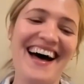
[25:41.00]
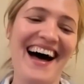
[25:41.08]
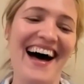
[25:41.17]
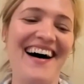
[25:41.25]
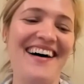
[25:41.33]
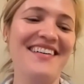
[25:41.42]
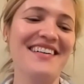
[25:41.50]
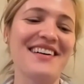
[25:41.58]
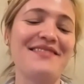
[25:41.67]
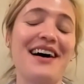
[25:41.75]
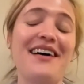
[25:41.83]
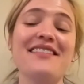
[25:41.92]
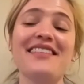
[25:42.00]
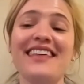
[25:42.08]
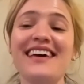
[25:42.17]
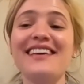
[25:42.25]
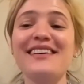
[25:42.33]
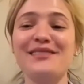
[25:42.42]
Kamau,
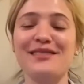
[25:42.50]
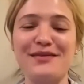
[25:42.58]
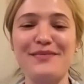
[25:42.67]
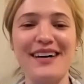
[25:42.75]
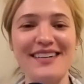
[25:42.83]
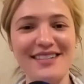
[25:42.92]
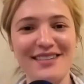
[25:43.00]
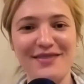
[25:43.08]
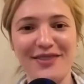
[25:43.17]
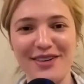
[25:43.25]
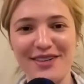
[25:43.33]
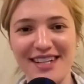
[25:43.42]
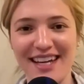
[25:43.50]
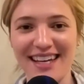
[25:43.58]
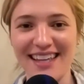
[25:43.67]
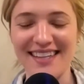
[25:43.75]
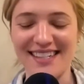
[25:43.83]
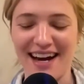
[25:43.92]
thank you so much for
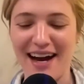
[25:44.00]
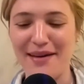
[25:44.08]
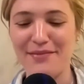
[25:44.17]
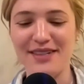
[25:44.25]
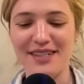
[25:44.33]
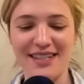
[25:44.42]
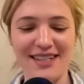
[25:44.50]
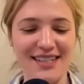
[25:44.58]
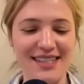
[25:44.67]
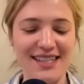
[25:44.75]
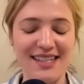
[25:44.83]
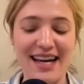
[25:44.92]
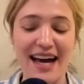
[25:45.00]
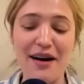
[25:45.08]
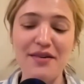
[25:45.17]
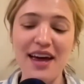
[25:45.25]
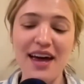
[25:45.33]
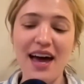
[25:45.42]
taking the time to sit
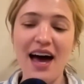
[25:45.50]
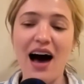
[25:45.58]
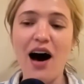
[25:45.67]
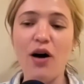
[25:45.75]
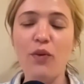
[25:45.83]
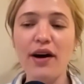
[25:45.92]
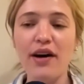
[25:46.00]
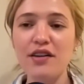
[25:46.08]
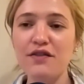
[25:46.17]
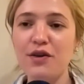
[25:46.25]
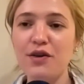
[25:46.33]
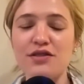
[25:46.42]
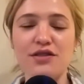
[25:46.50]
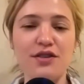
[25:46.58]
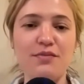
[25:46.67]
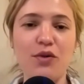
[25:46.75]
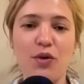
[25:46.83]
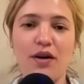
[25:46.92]
down. Where can folks
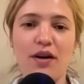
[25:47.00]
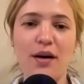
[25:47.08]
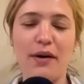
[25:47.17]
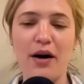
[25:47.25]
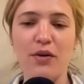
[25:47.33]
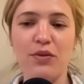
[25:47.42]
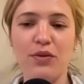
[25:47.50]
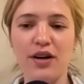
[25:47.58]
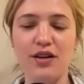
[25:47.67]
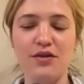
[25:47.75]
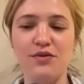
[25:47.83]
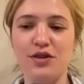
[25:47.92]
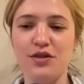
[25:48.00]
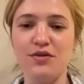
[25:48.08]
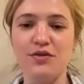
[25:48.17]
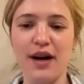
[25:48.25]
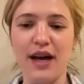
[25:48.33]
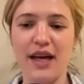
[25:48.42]
learn more about what you
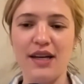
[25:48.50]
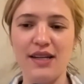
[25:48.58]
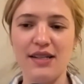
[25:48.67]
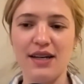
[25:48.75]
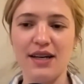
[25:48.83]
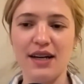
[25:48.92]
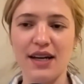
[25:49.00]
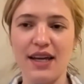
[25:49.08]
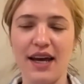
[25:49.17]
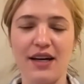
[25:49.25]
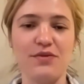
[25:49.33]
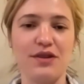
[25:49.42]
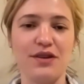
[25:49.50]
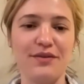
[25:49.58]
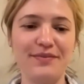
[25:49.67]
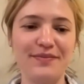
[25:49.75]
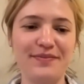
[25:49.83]
do and connect with you?